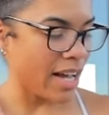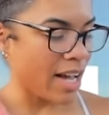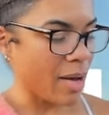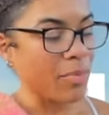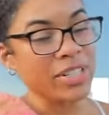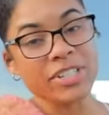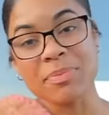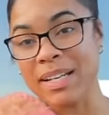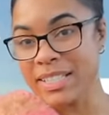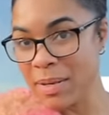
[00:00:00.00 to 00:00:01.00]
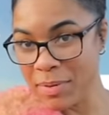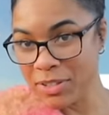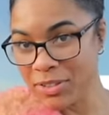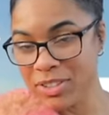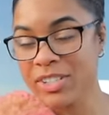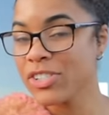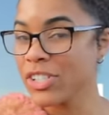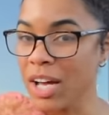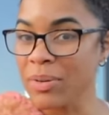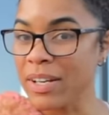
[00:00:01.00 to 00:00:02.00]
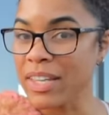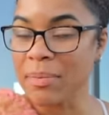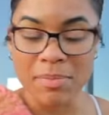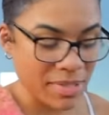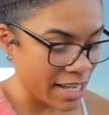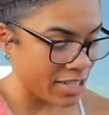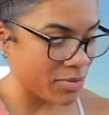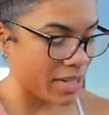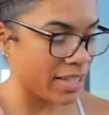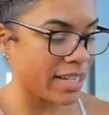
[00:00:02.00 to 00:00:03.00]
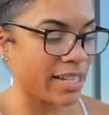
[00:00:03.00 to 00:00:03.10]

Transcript: um, which is my typical genre that I'm obsessed with,